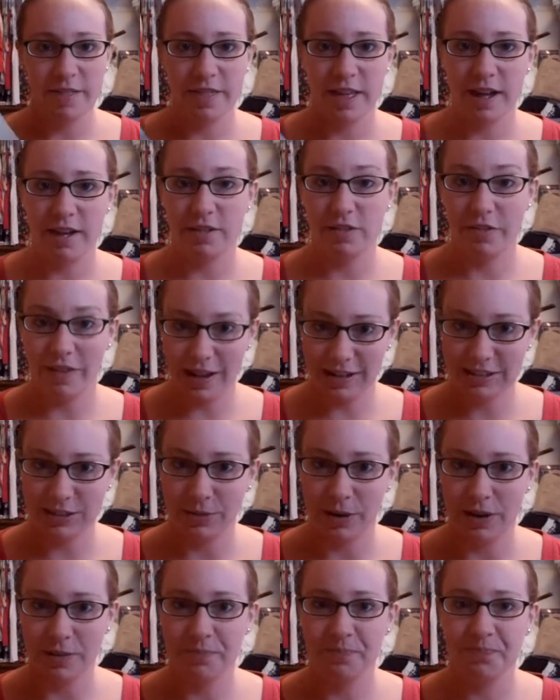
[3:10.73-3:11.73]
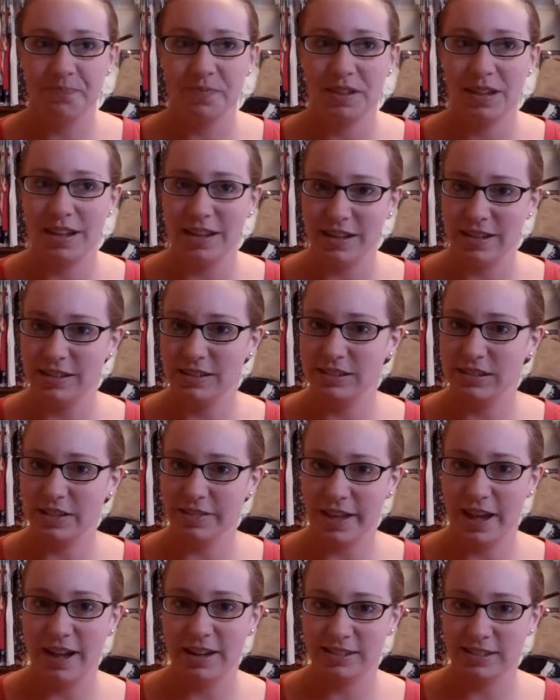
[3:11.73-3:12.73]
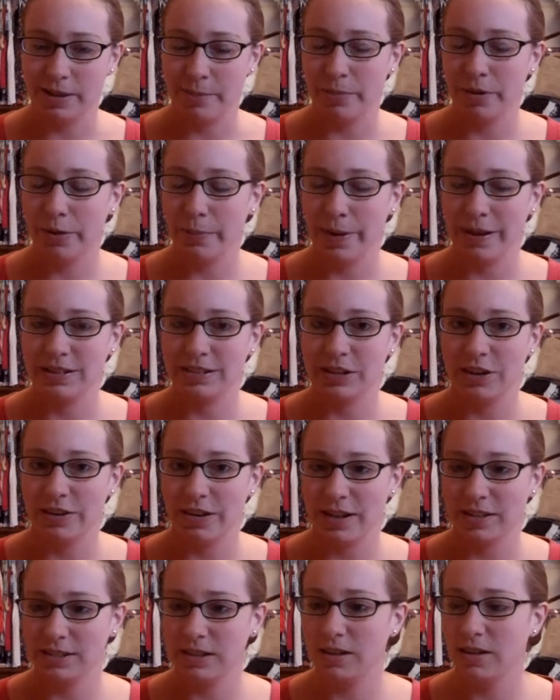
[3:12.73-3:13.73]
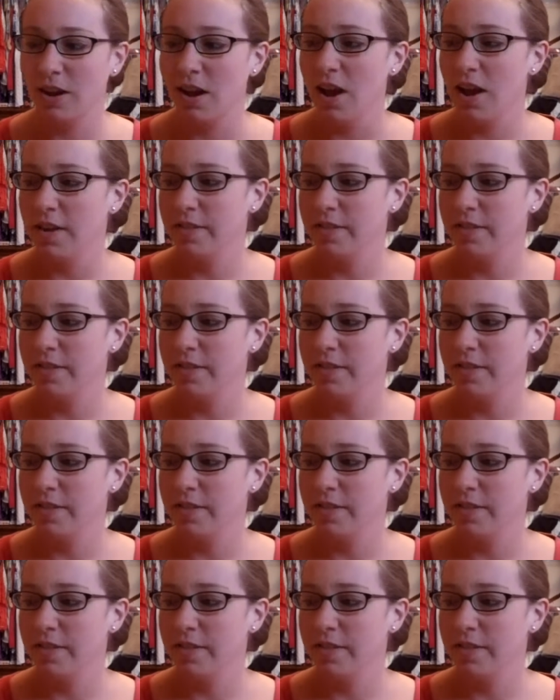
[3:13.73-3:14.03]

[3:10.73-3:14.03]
the last one is That Summer by Sarah Dessen.